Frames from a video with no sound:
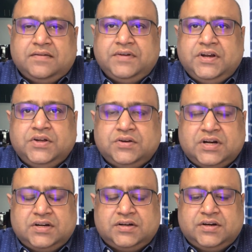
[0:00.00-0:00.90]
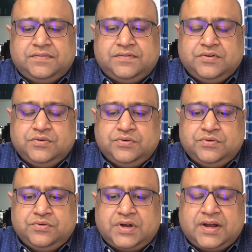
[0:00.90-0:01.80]
video, and if
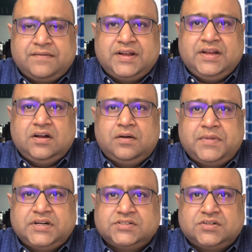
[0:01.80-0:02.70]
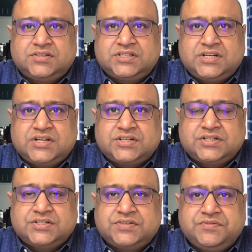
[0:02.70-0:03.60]
you have any comments or
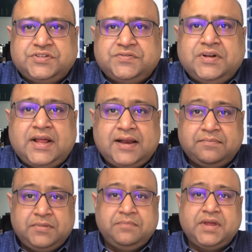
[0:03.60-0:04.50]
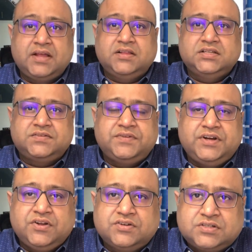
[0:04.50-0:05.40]
suggestions which will help me make these
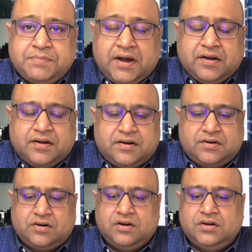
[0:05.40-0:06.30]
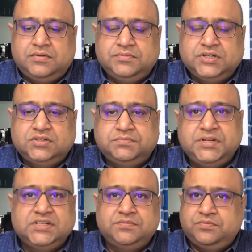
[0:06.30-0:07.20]
videos better,
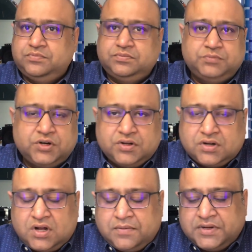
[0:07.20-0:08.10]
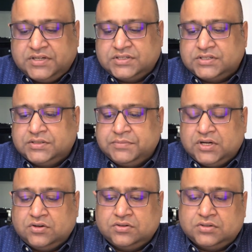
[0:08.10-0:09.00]
please put your comments
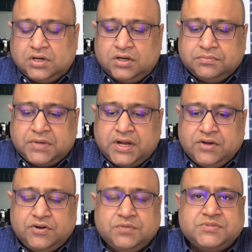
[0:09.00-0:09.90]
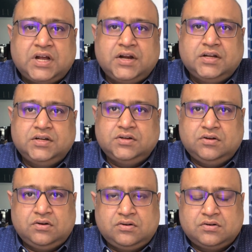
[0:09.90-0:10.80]
below on my YouTube channel,
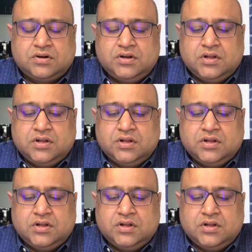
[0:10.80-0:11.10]
or